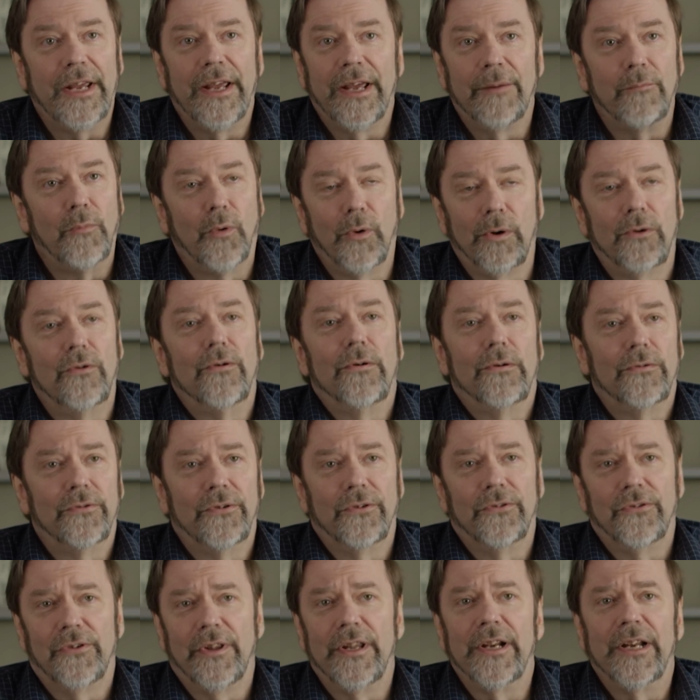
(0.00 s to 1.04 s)
had more
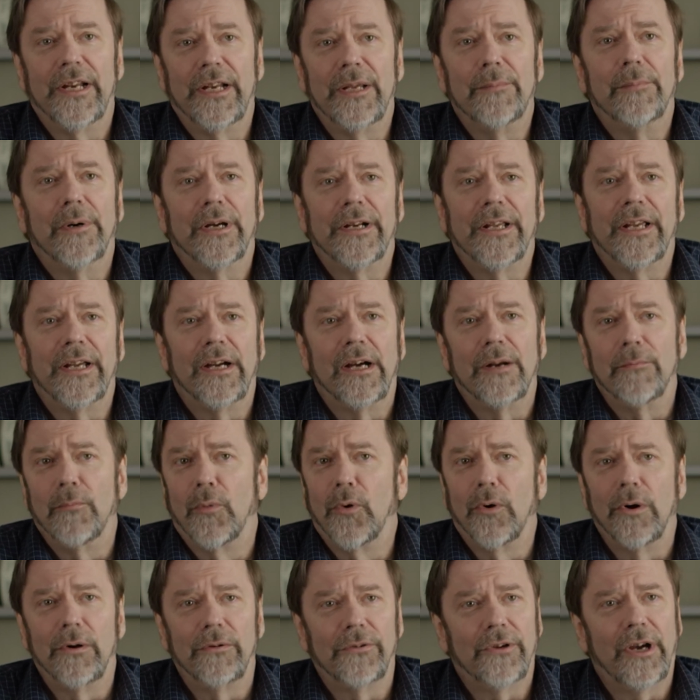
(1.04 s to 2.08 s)
courses than anybody on
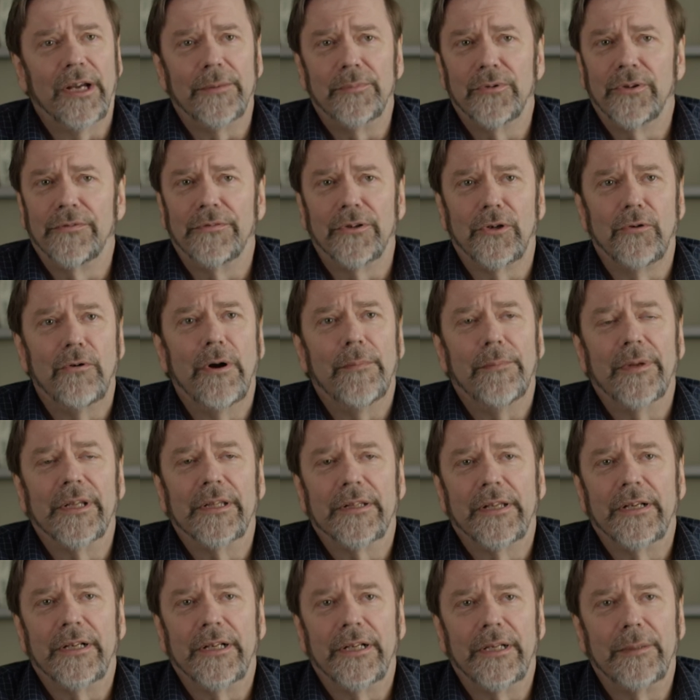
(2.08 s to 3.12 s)
more types of equipment
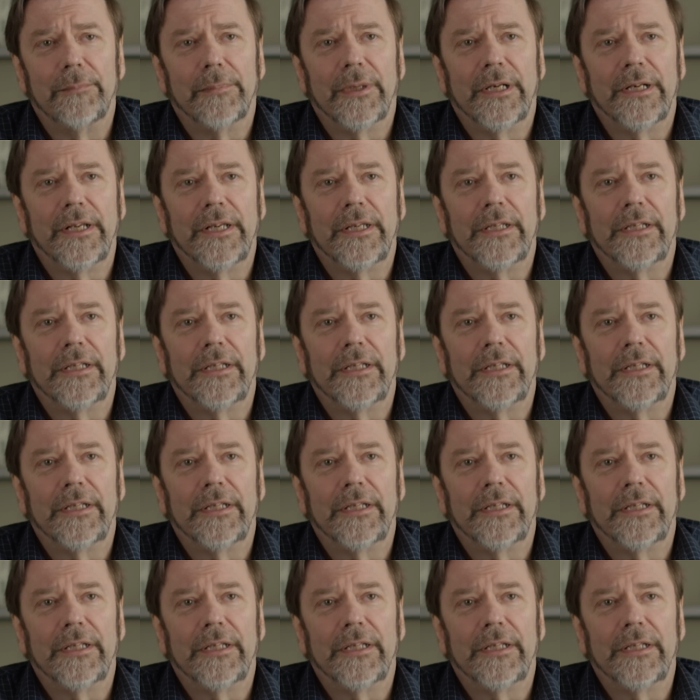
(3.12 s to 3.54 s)
than anybody.